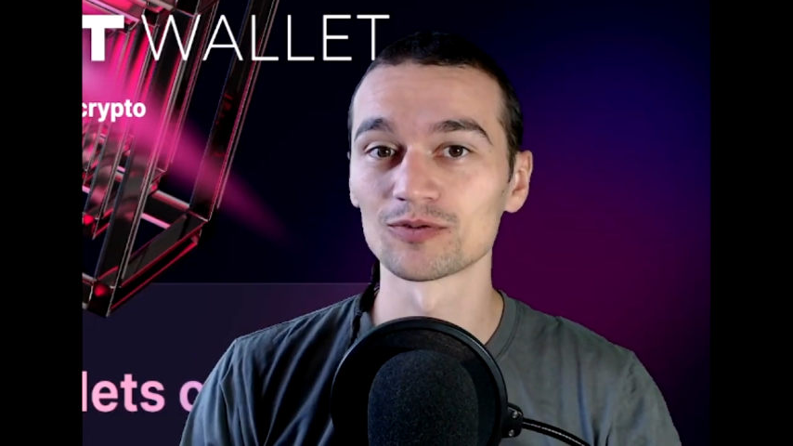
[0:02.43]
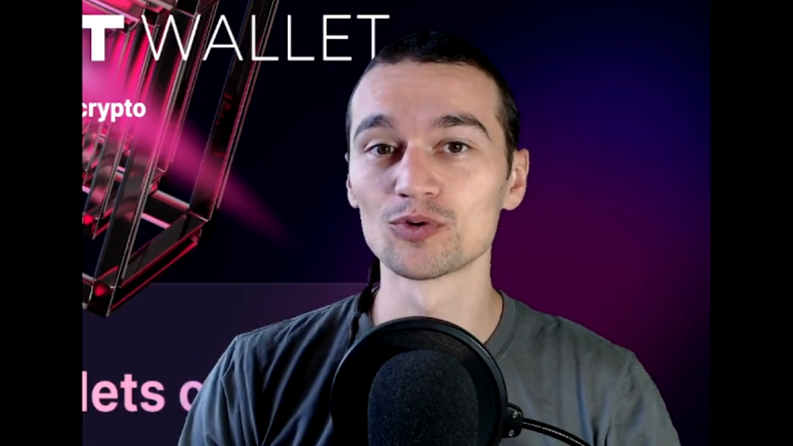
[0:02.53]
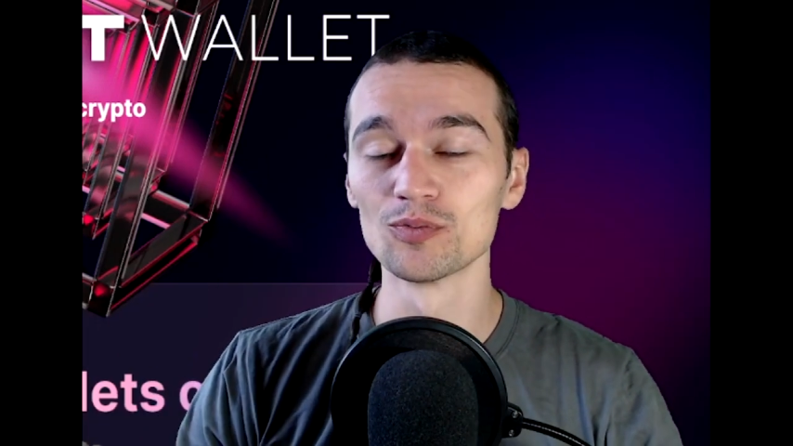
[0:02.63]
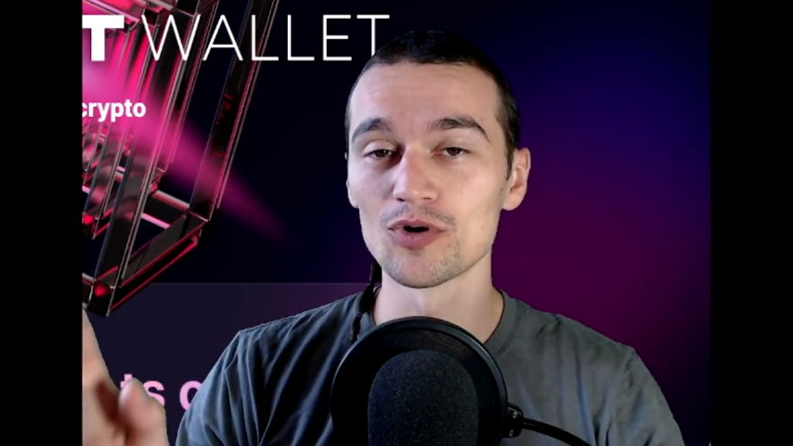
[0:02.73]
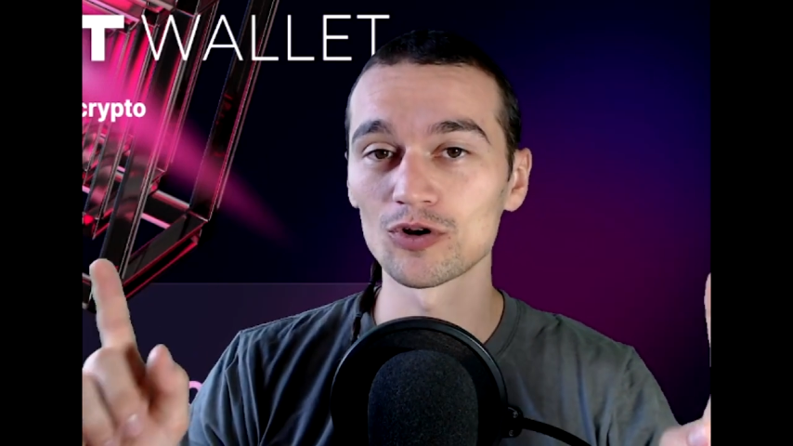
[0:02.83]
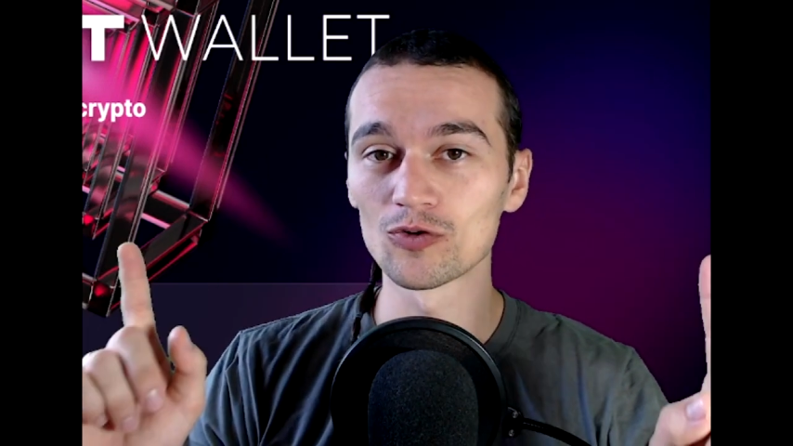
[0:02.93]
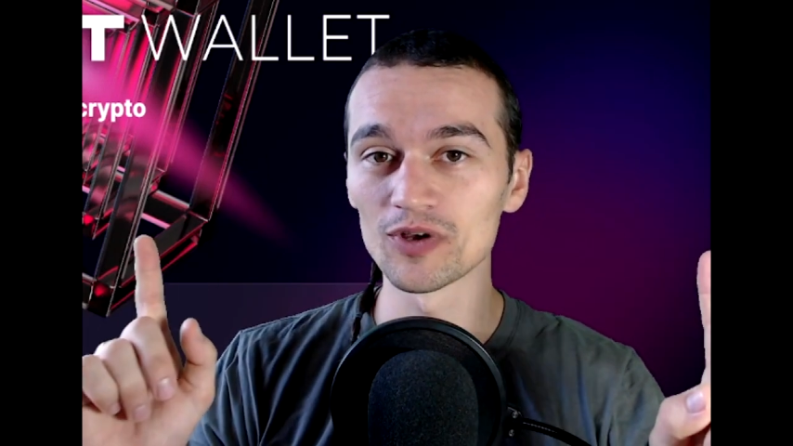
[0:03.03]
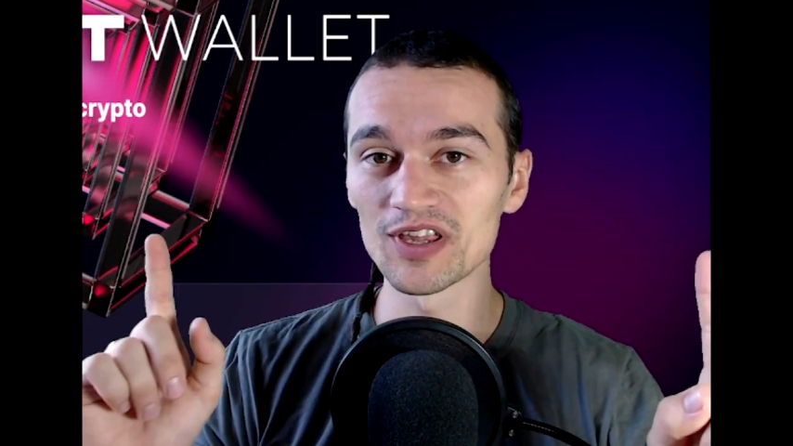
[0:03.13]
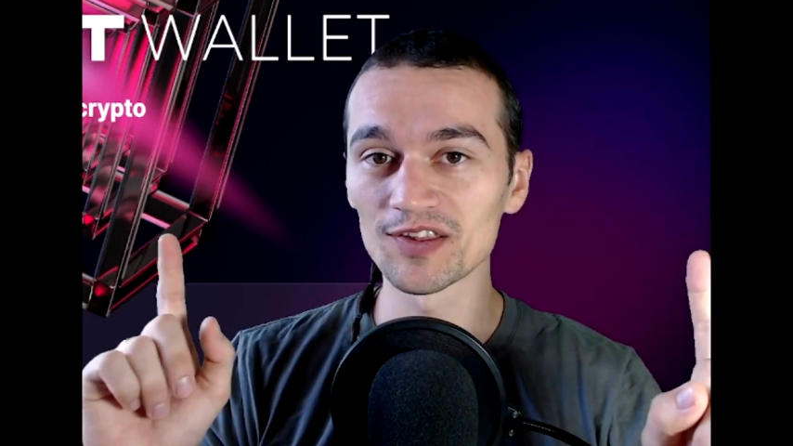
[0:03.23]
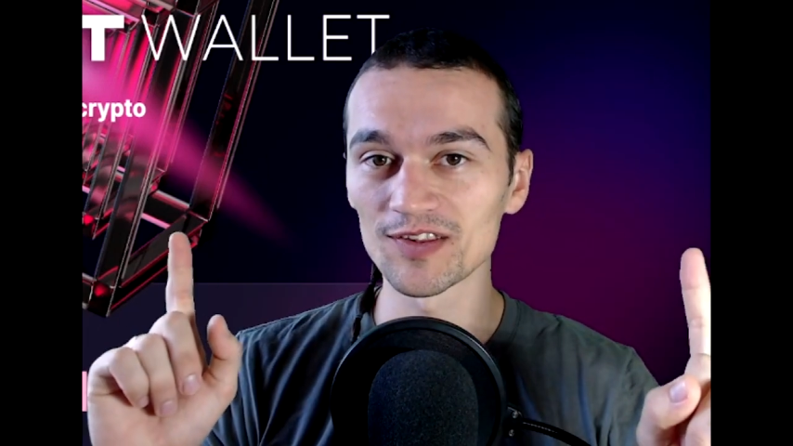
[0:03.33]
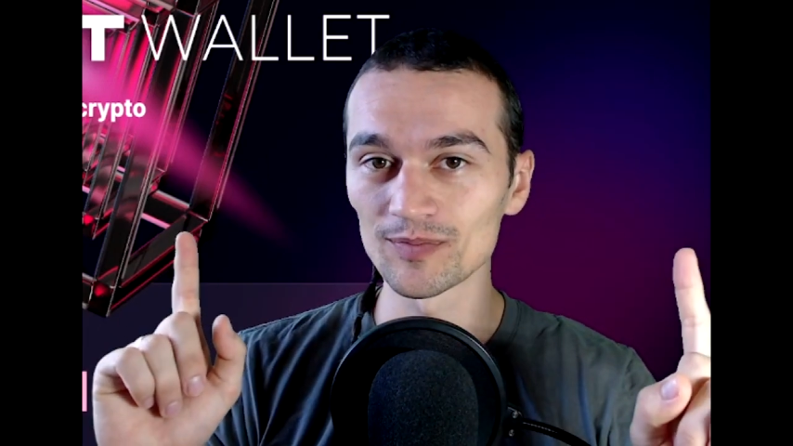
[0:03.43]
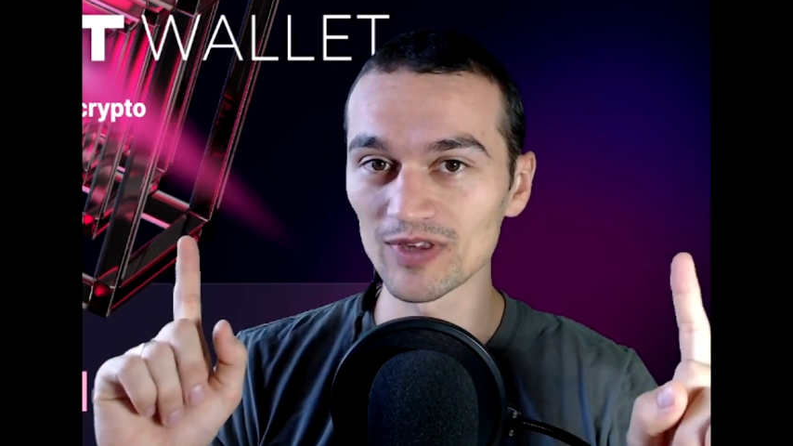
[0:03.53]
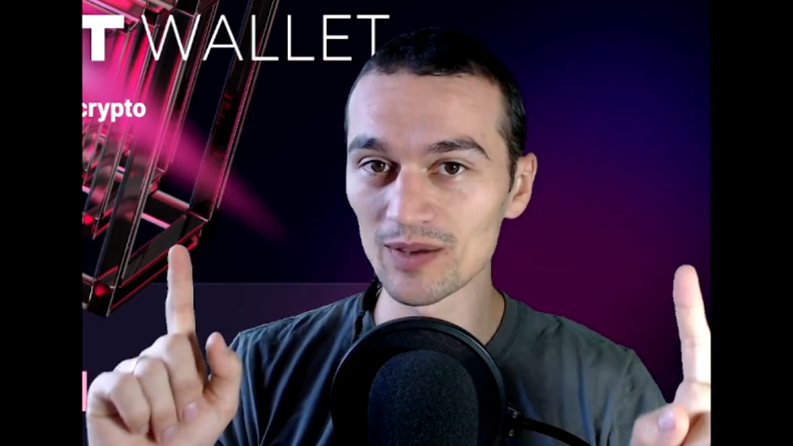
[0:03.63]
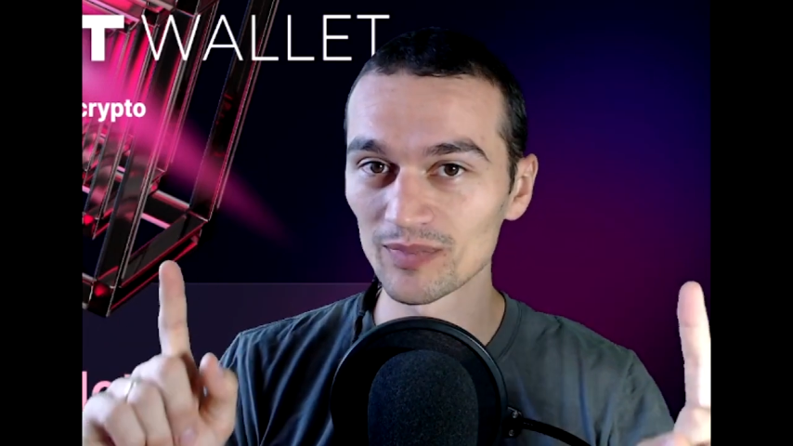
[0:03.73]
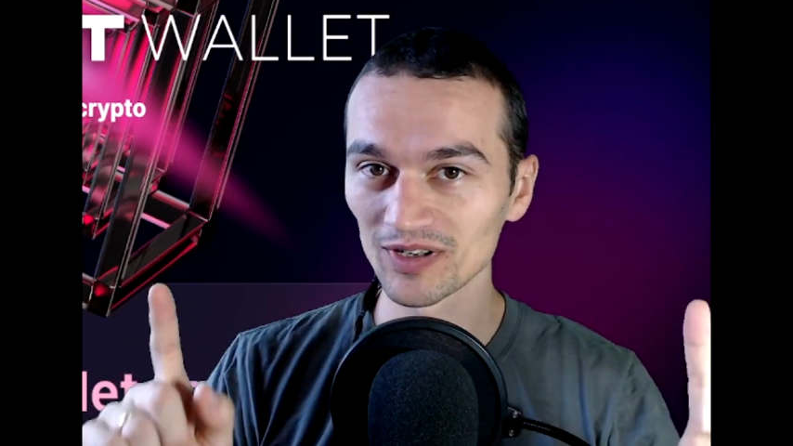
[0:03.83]
Tomorrow is
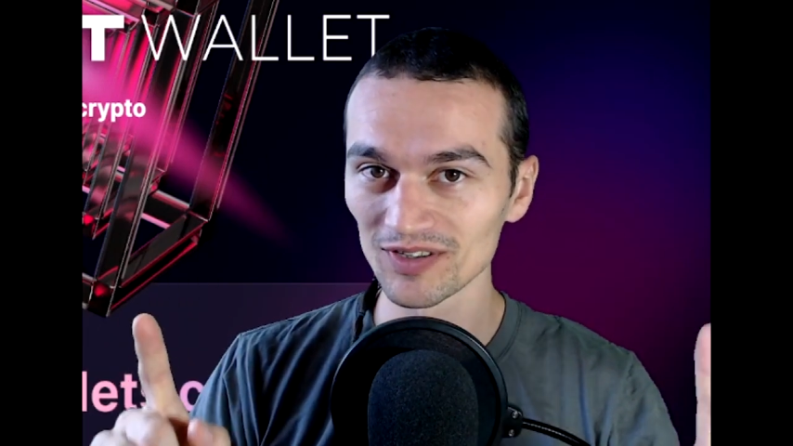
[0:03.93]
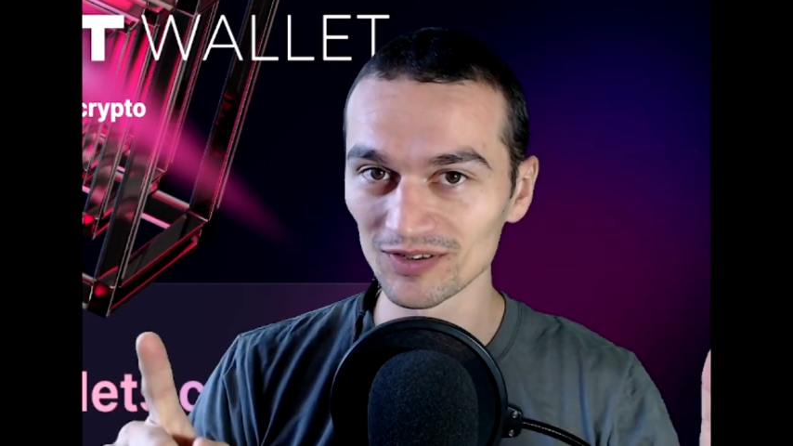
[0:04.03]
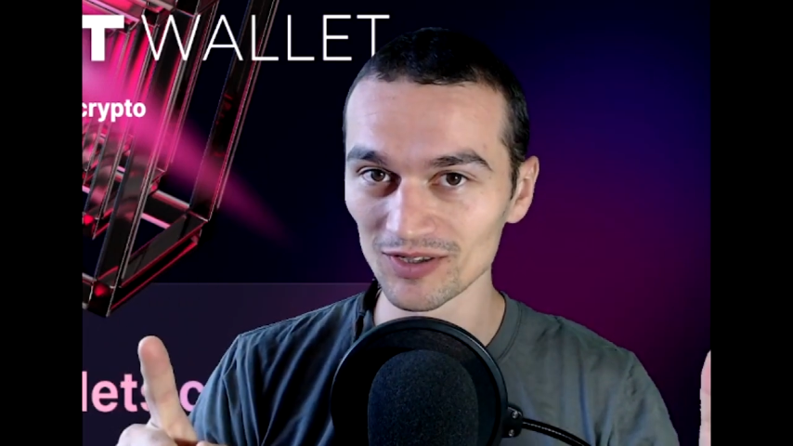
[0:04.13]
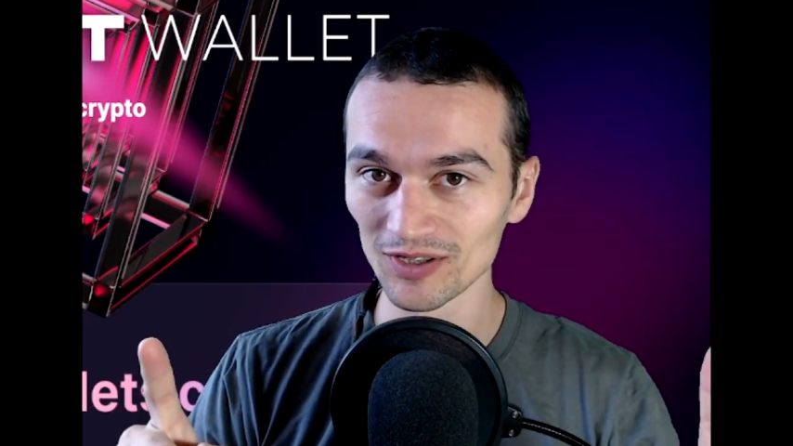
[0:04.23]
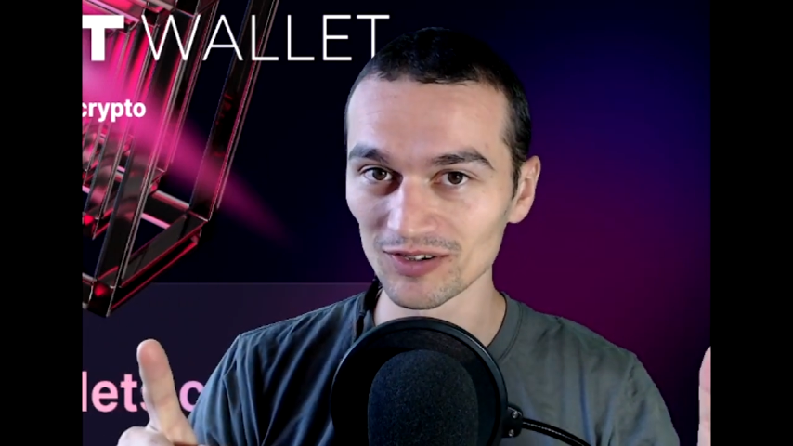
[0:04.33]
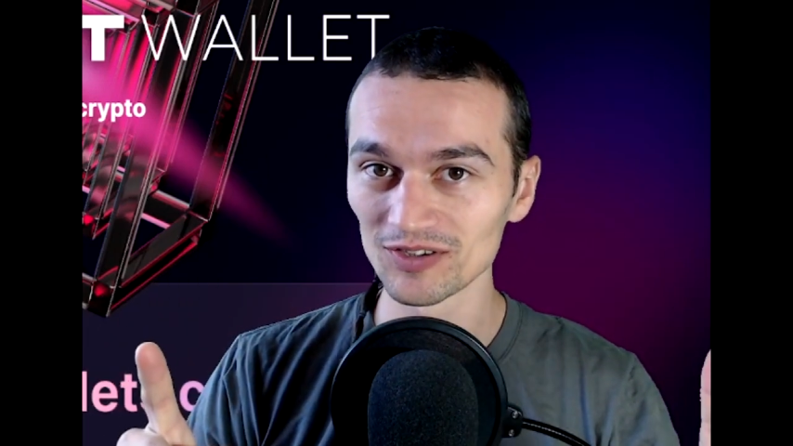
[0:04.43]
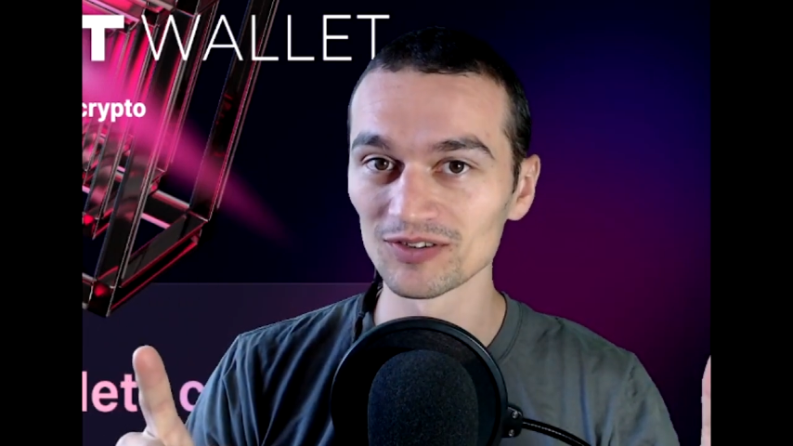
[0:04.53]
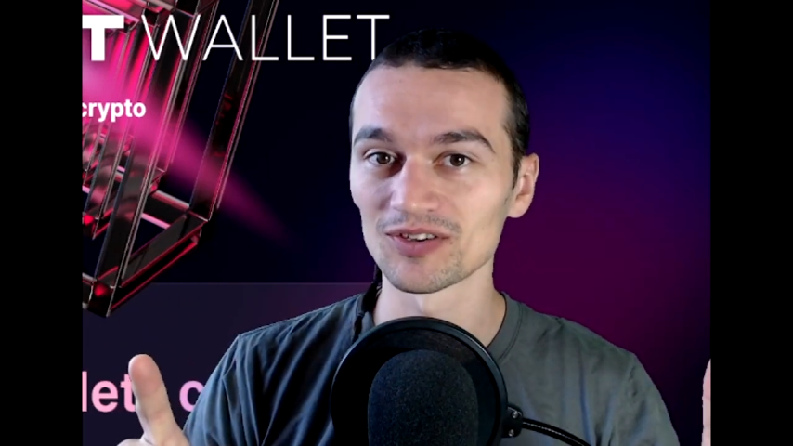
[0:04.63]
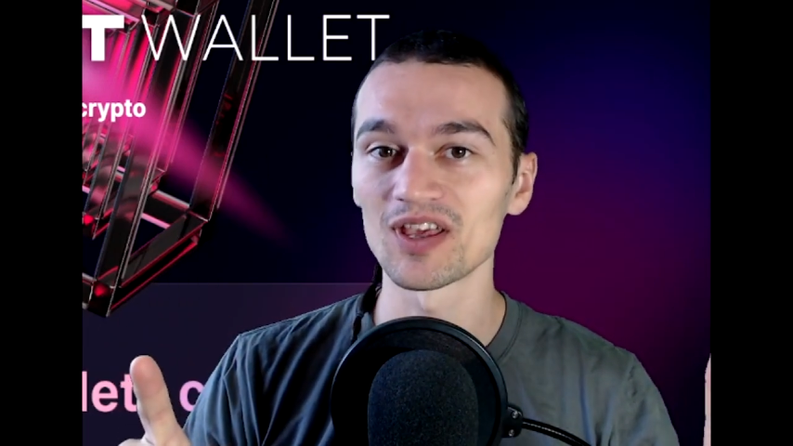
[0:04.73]
September the 13th